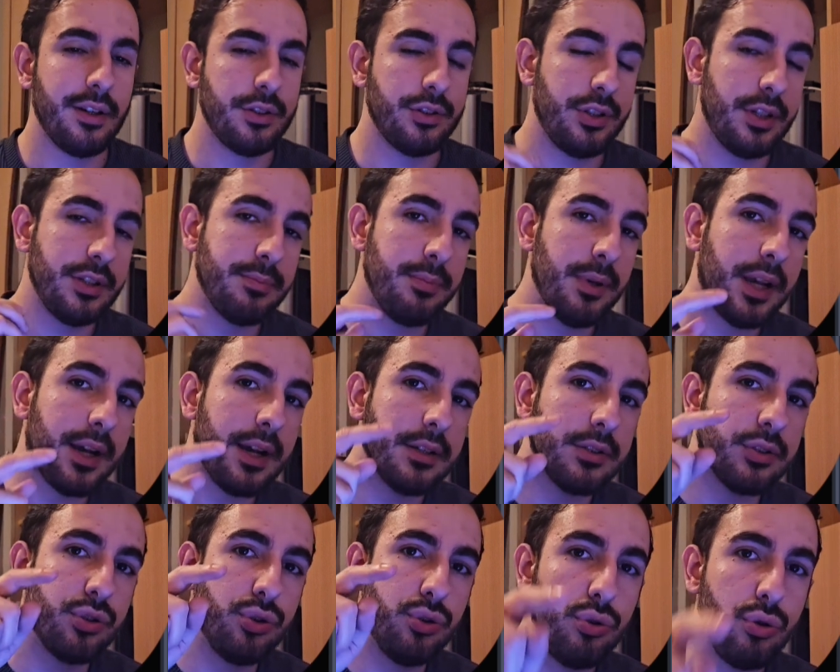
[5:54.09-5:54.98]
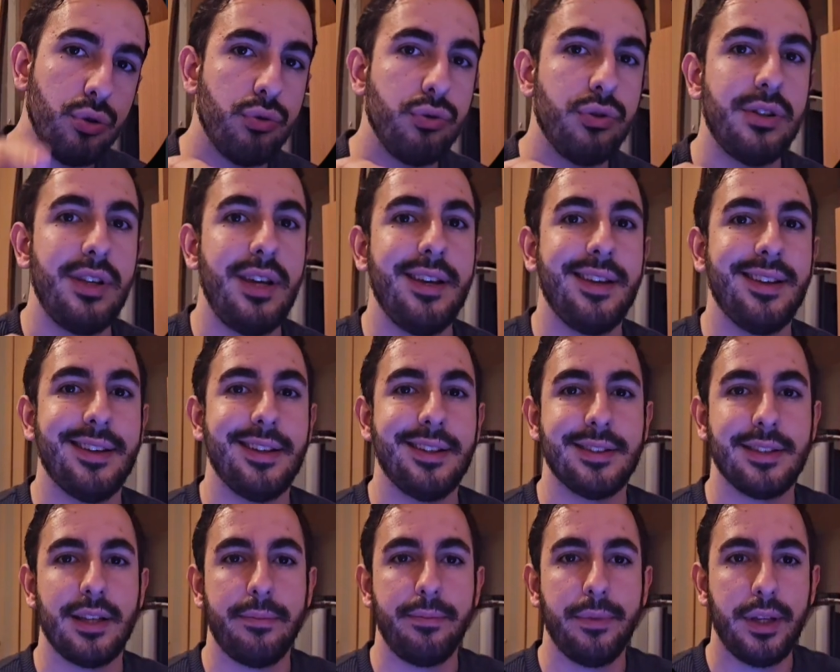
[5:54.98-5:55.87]
Just because you think
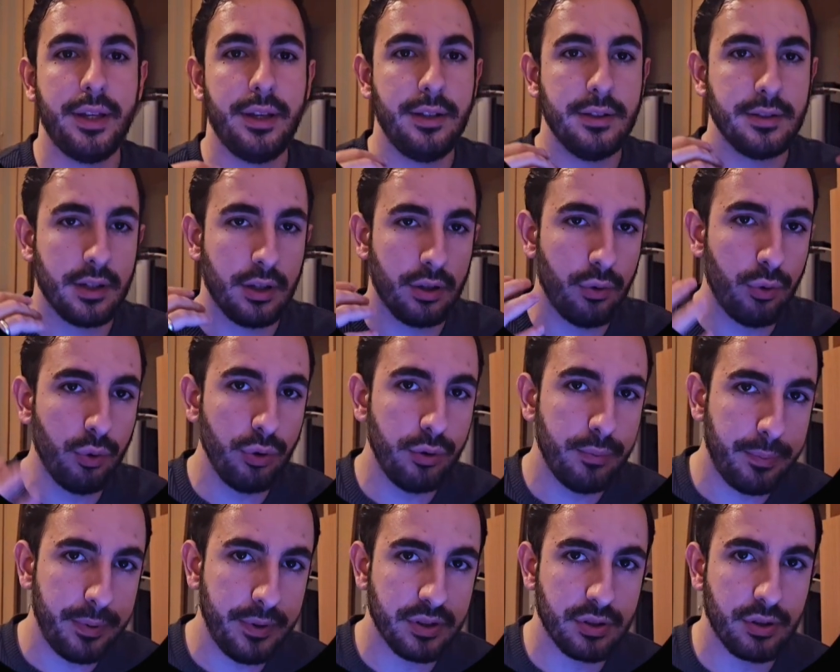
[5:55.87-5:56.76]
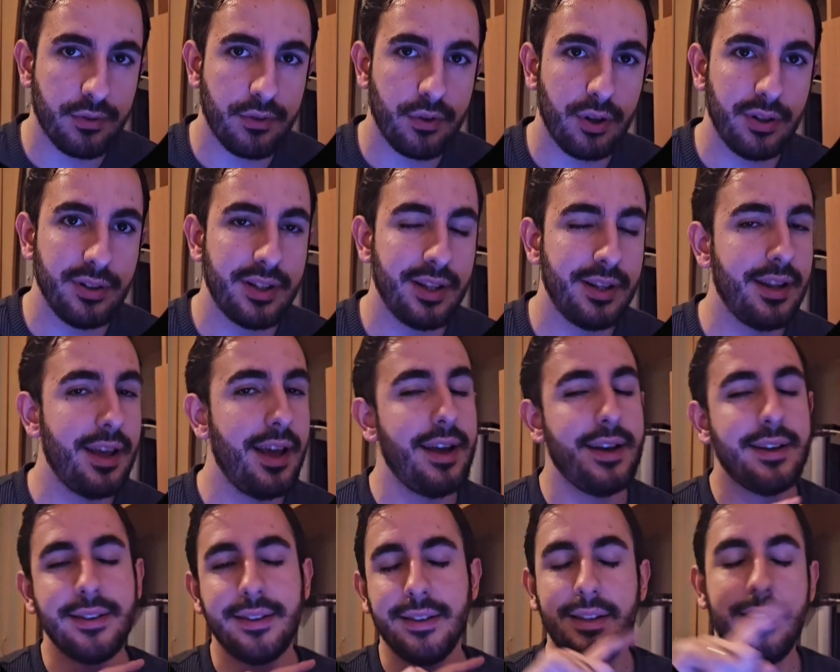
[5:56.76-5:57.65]
that something is a good piece of content
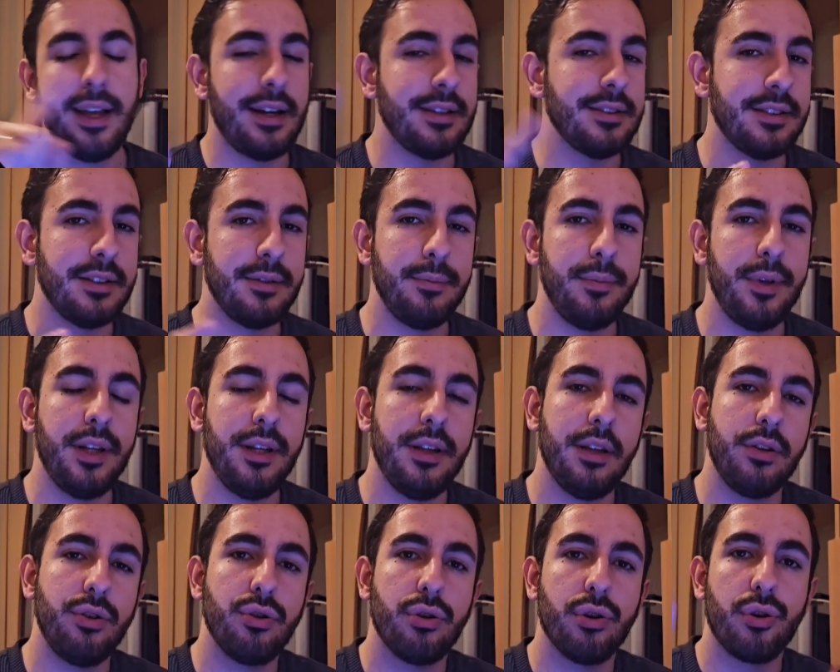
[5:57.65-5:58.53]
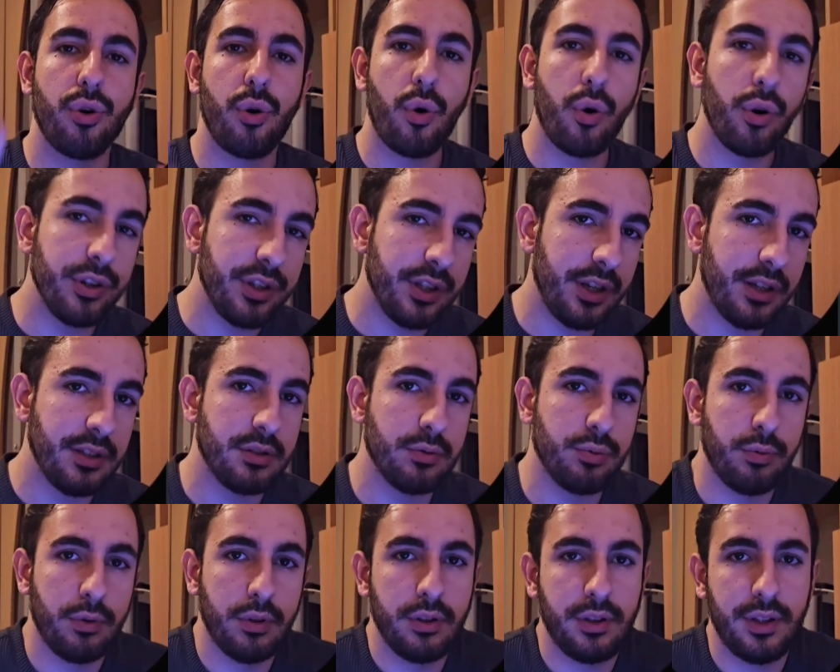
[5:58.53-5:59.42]
doesn't mean that your
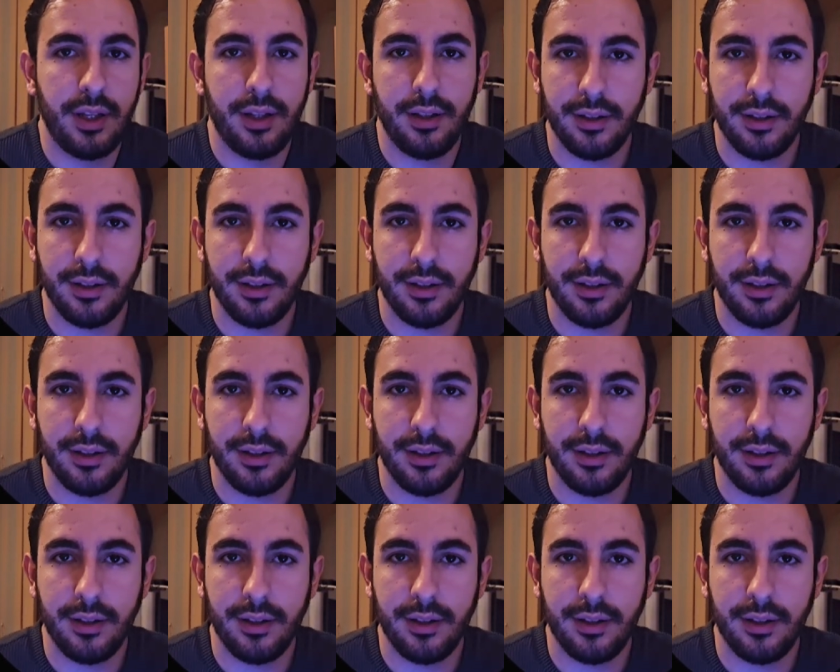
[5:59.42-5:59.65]
audience will think the